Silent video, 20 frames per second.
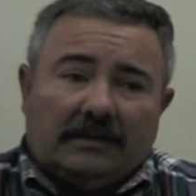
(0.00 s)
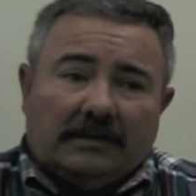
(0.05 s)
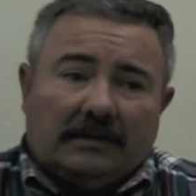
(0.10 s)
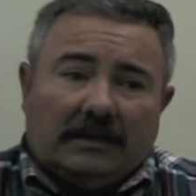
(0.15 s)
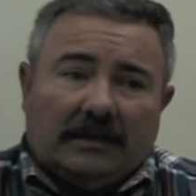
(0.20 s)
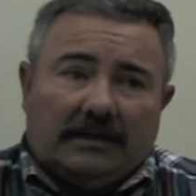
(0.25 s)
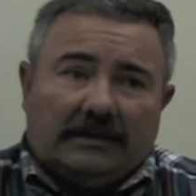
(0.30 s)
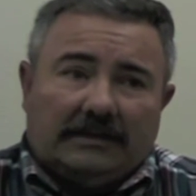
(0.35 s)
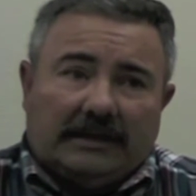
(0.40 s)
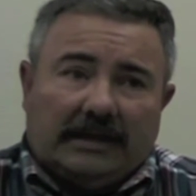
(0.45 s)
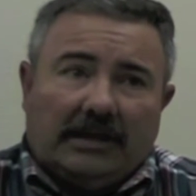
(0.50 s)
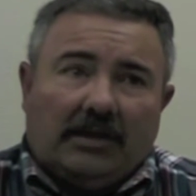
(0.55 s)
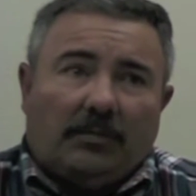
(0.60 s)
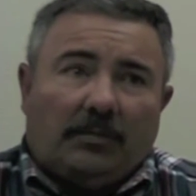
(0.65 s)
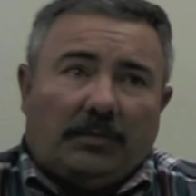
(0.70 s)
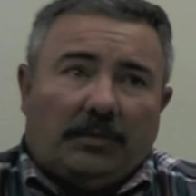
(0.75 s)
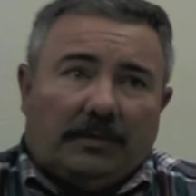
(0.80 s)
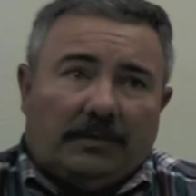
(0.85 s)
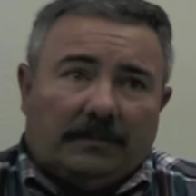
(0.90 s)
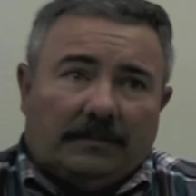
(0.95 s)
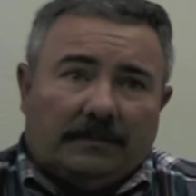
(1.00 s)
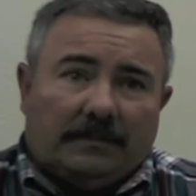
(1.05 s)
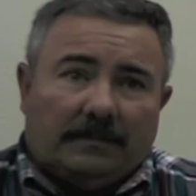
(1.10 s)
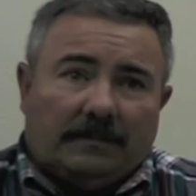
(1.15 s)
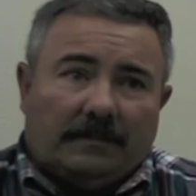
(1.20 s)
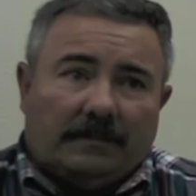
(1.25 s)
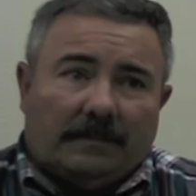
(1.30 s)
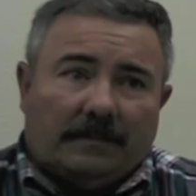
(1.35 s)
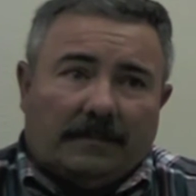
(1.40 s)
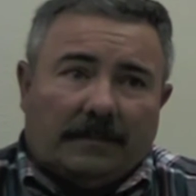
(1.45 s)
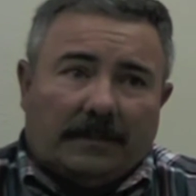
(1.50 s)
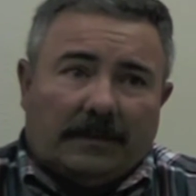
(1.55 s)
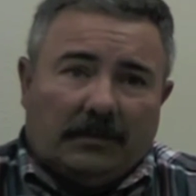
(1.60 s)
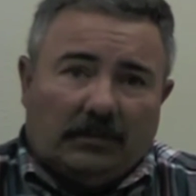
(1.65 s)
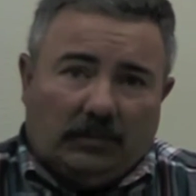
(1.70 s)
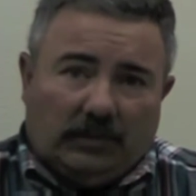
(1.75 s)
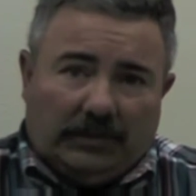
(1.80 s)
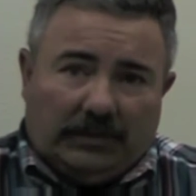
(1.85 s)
to help with